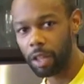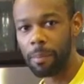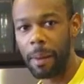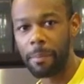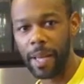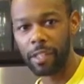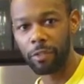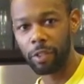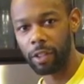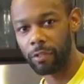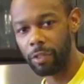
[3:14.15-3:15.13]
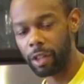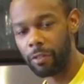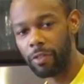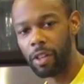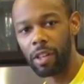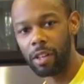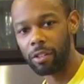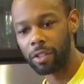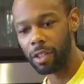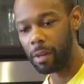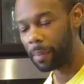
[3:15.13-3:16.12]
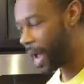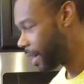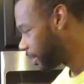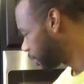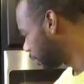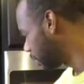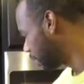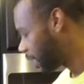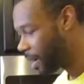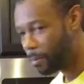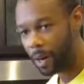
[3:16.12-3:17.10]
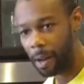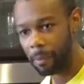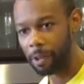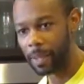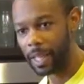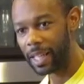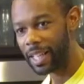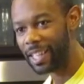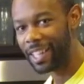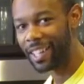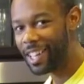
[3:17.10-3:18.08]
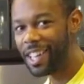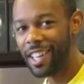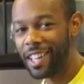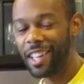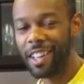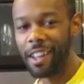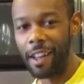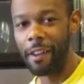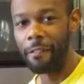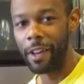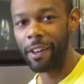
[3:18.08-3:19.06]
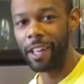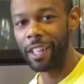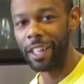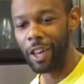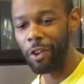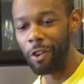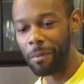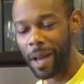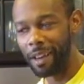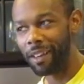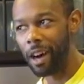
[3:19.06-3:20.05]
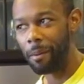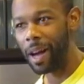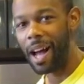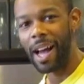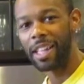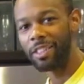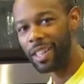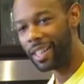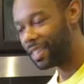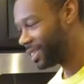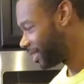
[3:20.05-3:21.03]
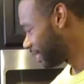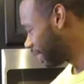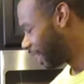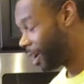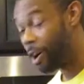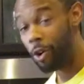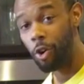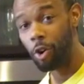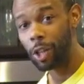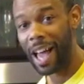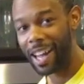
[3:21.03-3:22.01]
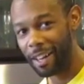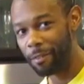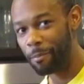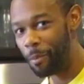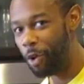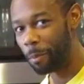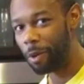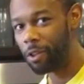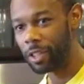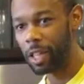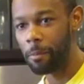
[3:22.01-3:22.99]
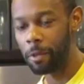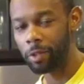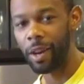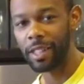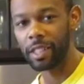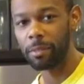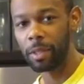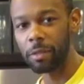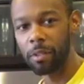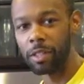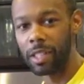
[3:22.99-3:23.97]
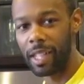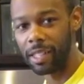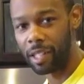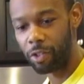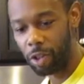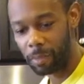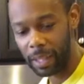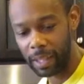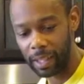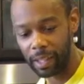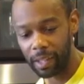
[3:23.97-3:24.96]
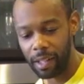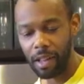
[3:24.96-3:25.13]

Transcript: my best for the photo. So I'm kind of switching up where I'm going to be eating a very low amount of carbohydrates, a whole lot of more protein, almost twice as much protein as I normally eat,